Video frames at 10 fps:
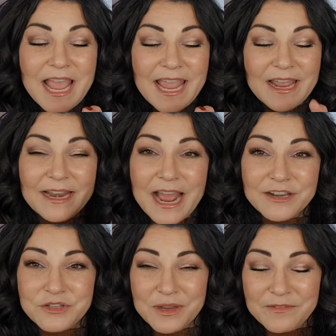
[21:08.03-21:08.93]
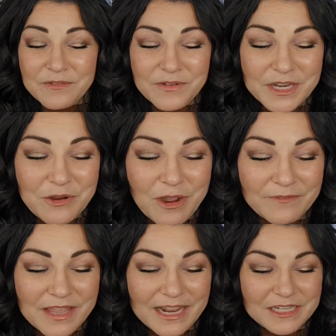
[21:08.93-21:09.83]
And I do have a video
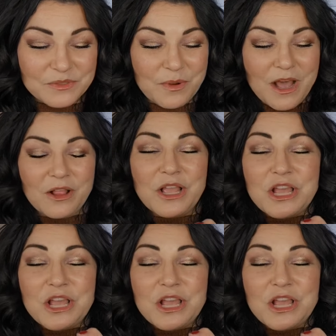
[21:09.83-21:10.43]
of that as well.